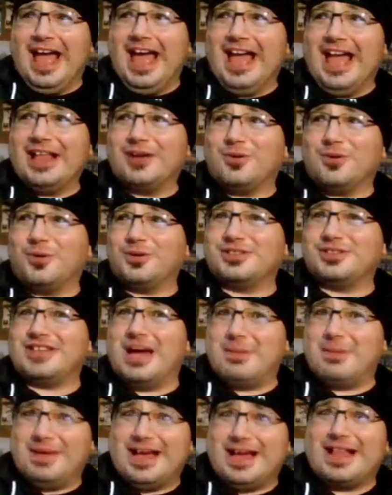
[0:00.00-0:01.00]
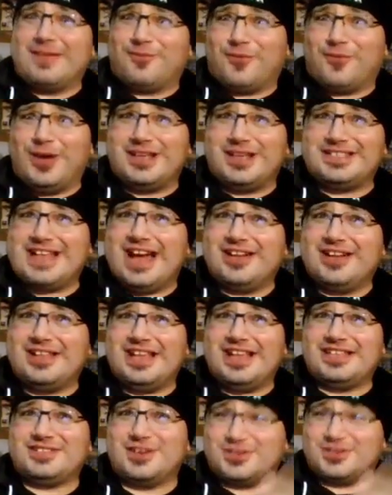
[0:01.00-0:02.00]
and of course, Tommy kind of freaks out,
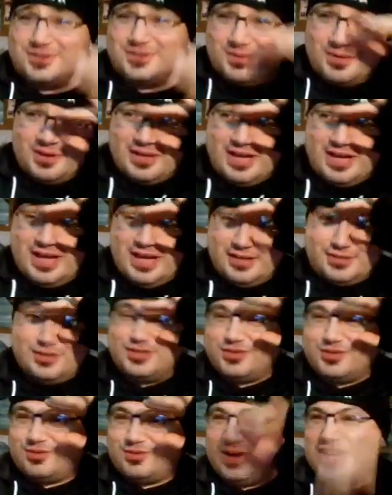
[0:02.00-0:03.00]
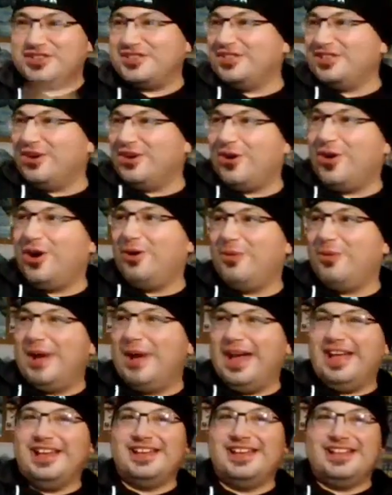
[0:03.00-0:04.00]
and he starts trashing the
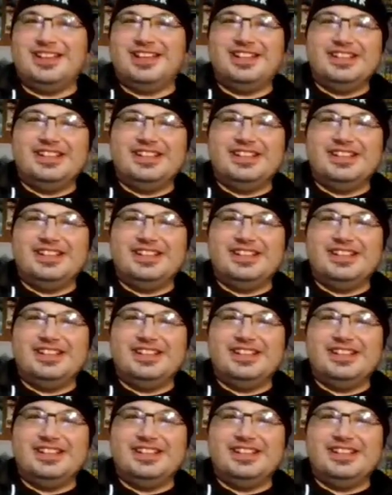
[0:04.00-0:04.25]
hallway.